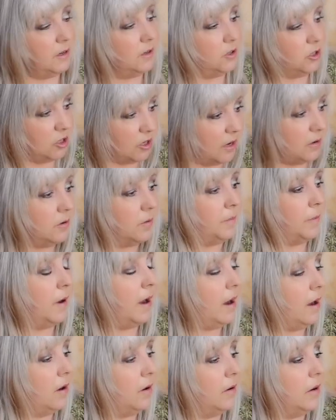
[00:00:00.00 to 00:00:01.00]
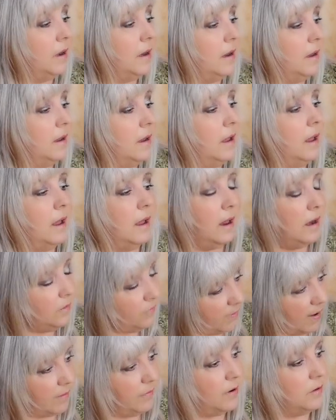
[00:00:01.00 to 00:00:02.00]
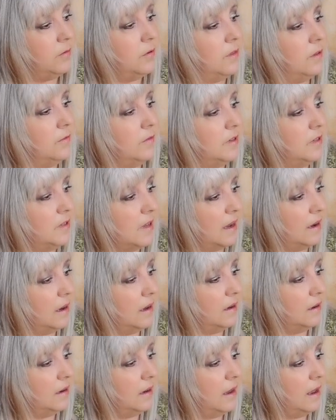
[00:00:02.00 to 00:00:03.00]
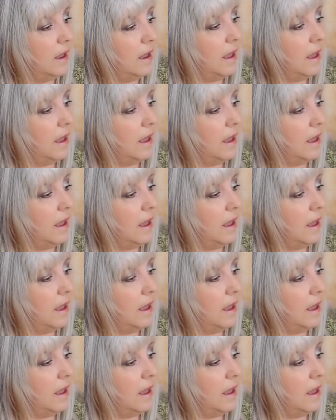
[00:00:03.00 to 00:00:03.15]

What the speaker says: in shutter priority at a 500th of a second.